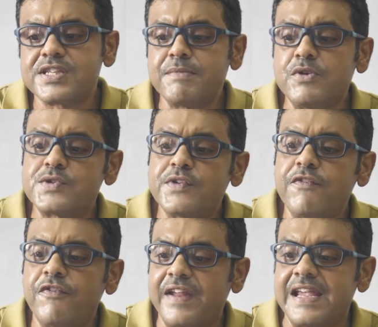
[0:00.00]
some useful
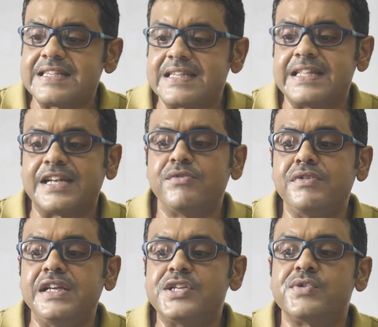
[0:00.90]
phrases that you
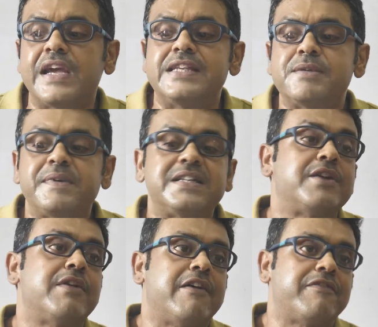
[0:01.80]
need to interpret a
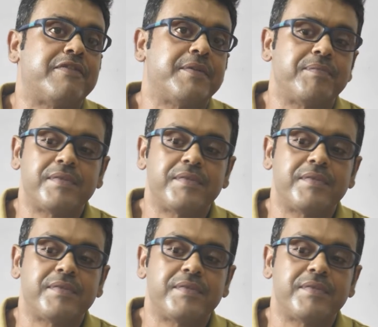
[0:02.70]
graph.